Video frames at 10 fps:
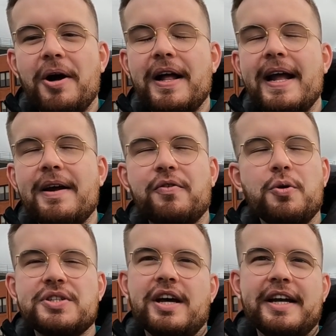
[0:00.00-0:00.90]
But of
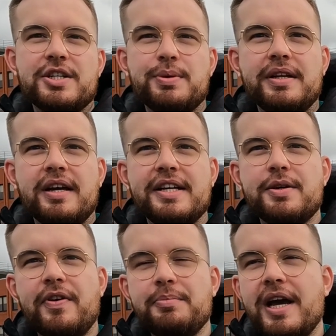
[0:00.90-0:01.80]
course, the links with the
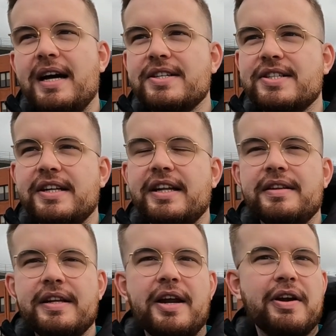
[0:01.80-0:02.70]
likes of Wim Jansen,
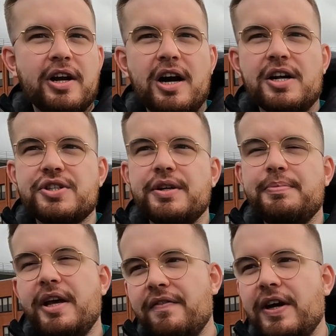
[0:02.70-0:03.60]
Henrik
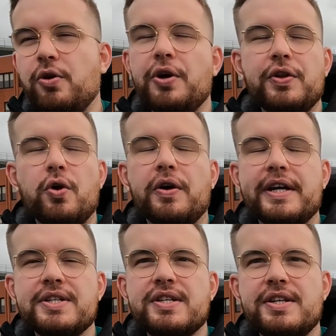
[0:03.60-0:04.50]
Larsson, Pierre Van
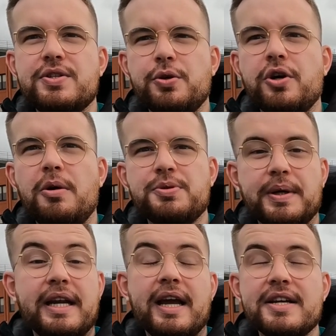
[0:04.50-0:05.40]
Hooijdonk, it's two clubs
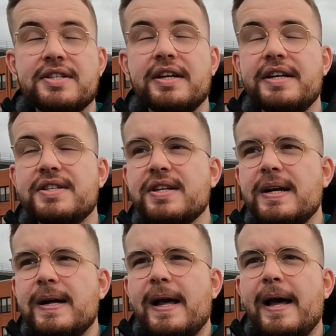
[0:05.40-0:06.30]
with great histories.
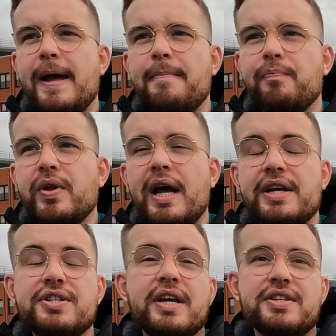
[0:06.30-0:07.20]

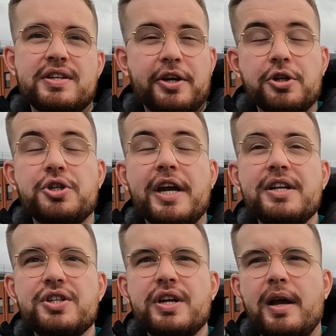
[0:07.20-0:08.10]
And it's a good
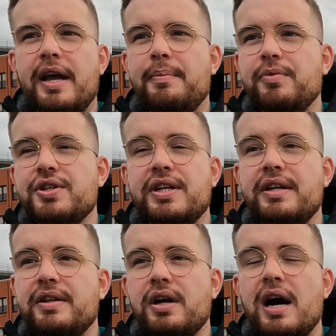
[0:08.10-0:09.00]
change. You've
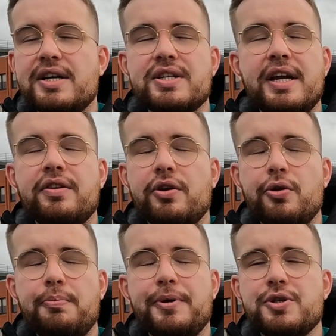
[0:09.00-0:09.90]
seen last night the
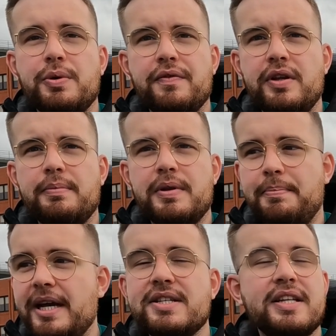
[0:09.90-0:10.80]
Cup, it's one of the
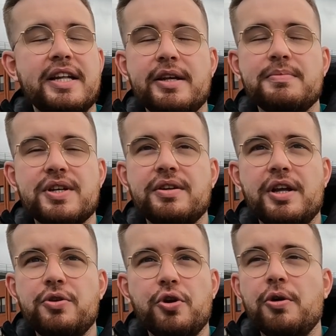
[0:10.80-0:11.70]
best stadiums
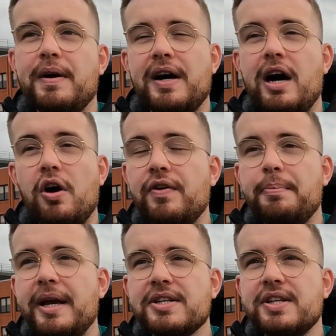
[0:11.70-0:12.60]
in Europe. I love
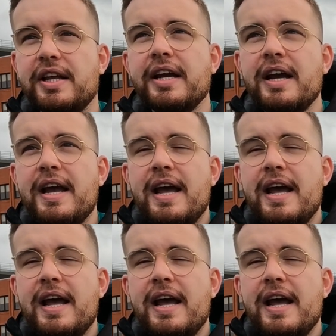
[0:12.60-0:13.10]
it personally.